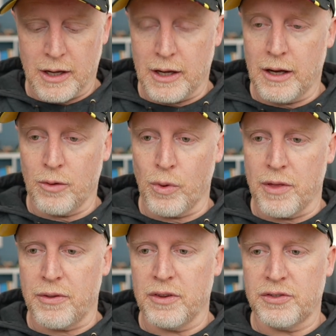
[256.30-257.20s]

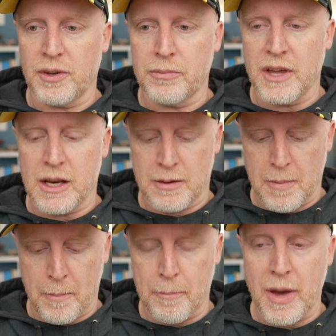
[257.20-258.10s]
With something
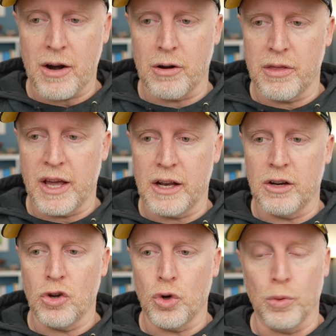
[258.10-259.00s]
better
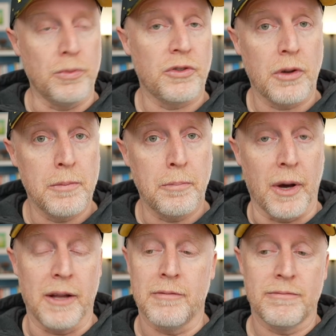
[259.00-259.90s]
than oops.
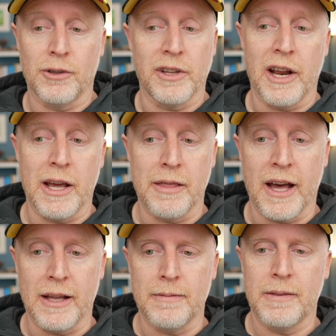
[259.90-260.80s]
But for today,
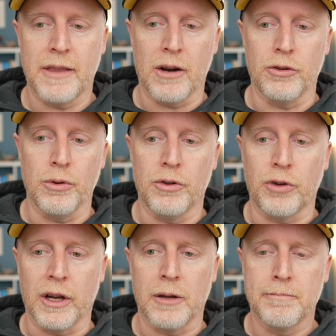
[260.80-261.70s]
that'll do the
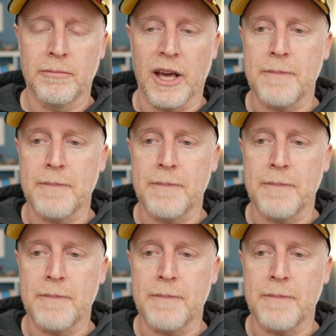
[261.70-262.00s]
trick, okay?